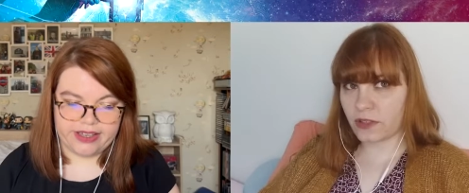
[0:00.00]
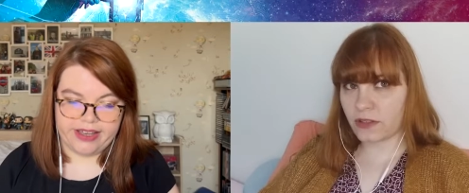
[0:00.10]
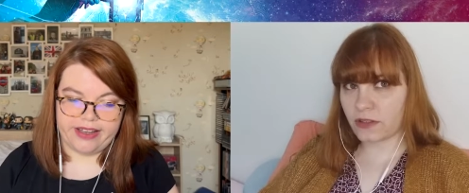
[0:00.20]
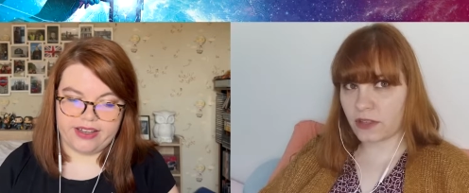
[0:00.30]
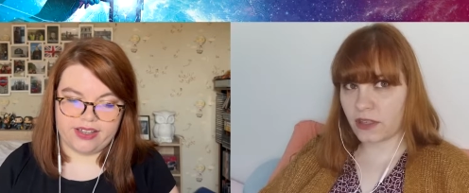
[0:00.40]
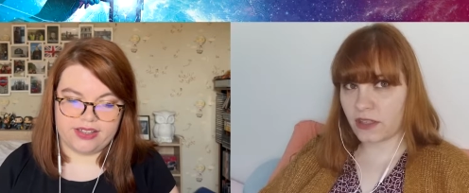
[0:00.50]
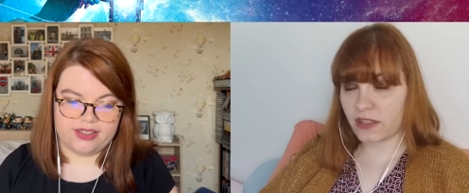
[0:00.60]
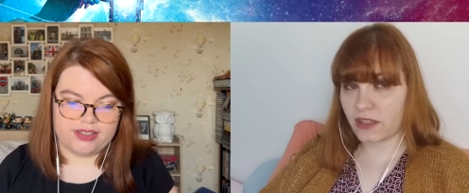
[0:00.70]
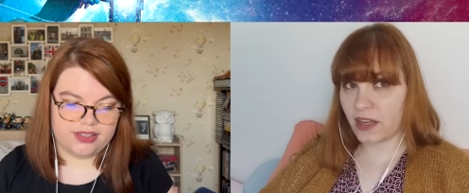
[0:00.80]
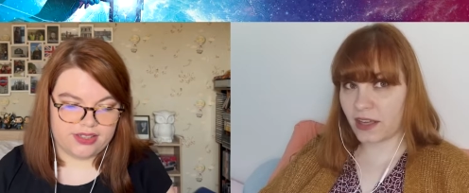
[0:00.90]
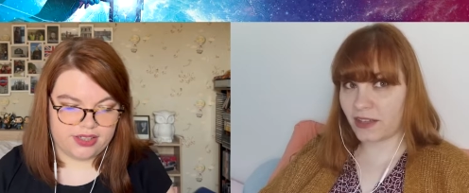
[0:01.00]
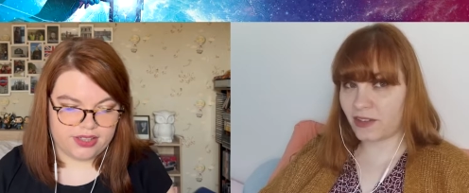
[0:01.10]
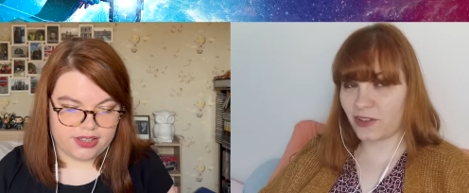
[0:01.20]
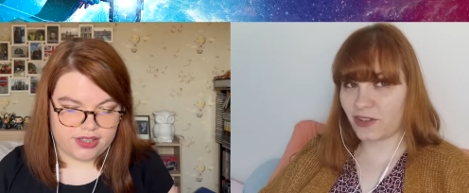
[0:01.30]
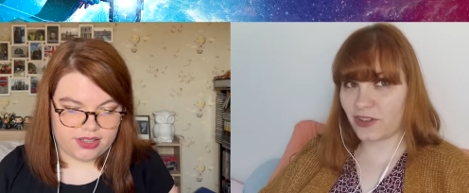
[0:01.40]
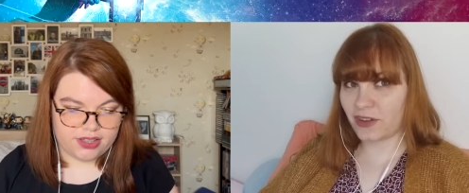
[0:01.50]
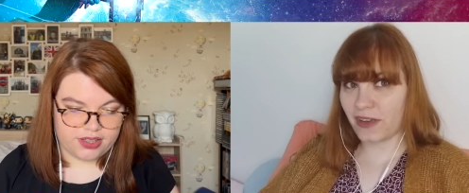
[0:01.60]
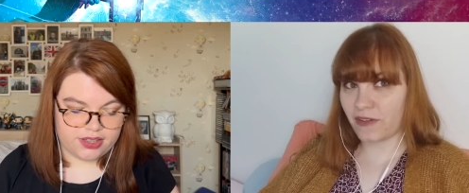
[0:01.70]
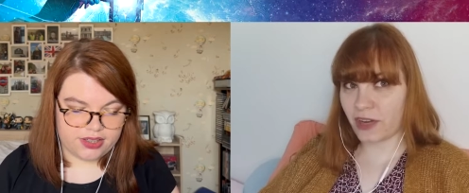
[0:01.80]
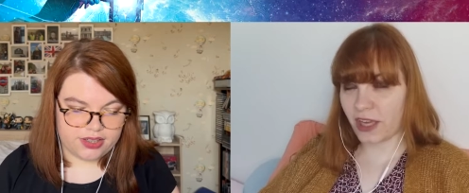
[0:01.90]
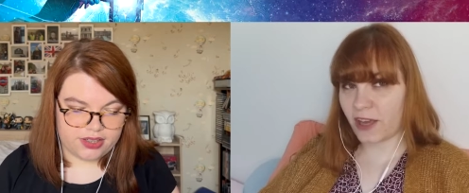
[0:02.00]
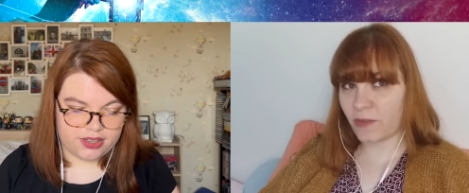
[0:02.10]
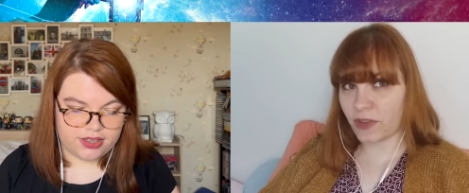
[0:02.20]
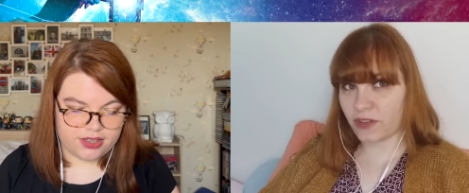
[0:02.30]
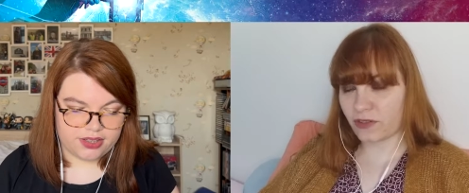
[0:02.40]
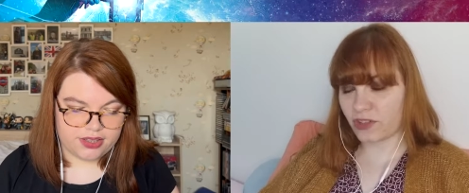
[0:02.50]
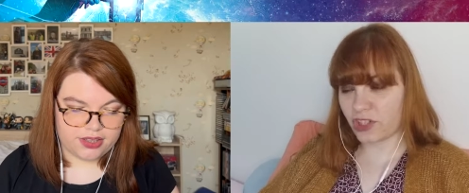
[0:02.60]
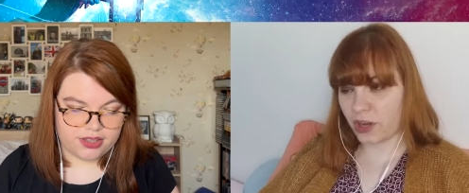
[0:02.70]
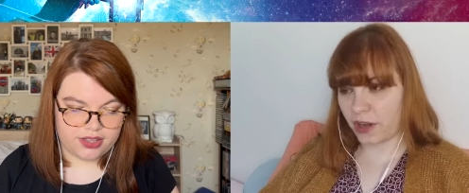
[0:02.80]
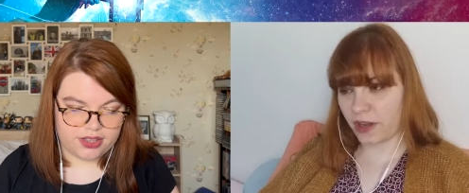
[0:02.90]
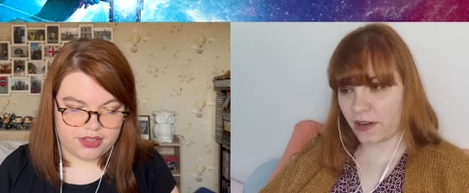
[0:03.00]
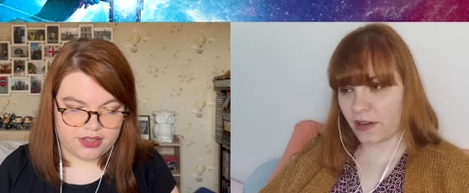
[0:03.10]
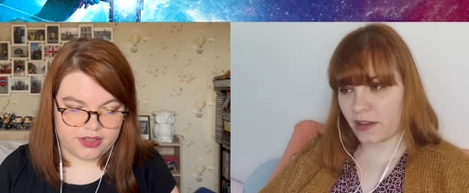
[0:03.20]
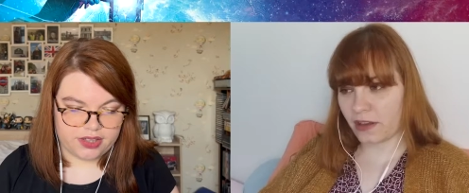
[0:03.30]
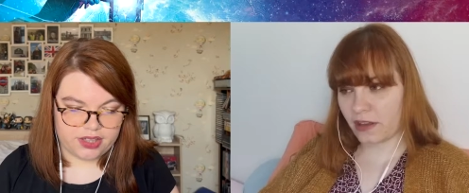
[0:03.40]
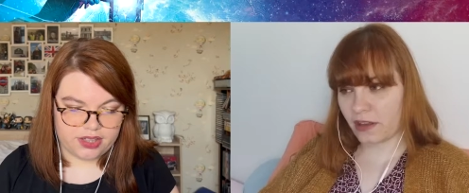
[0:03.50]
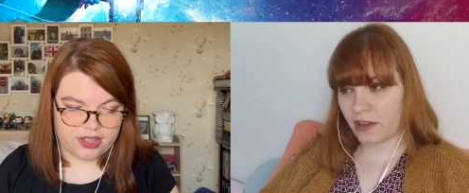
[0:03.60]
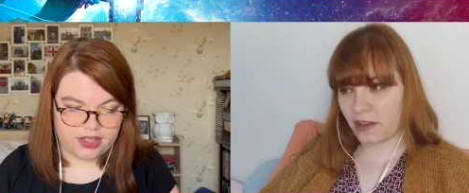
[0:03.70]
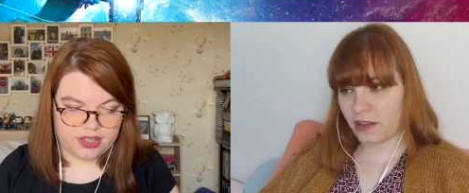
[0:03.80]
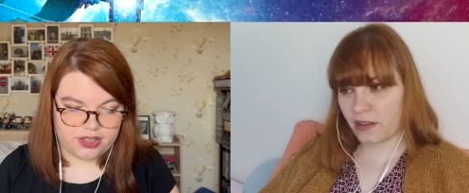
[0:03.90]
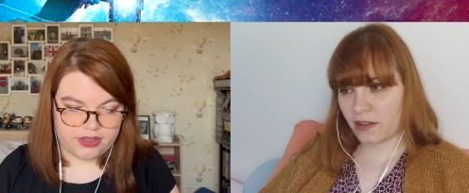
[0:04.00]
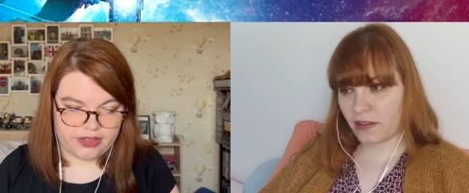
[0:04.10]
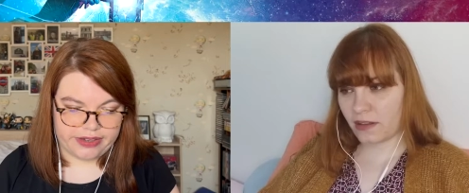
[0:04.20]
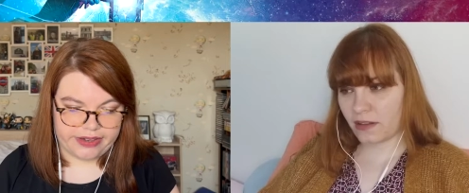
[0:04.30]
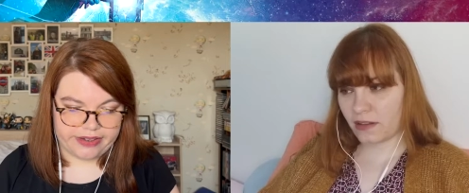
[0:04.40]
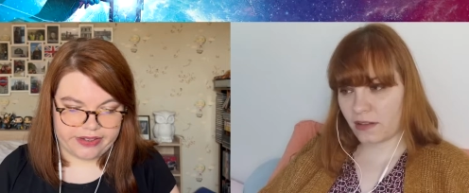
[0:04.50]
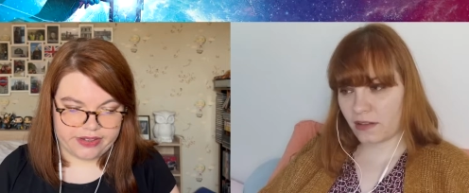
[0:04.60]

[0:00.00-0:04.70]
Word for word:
Speaker 1: Yeah. It's, it's like it, it's not even him as a child. Yeah.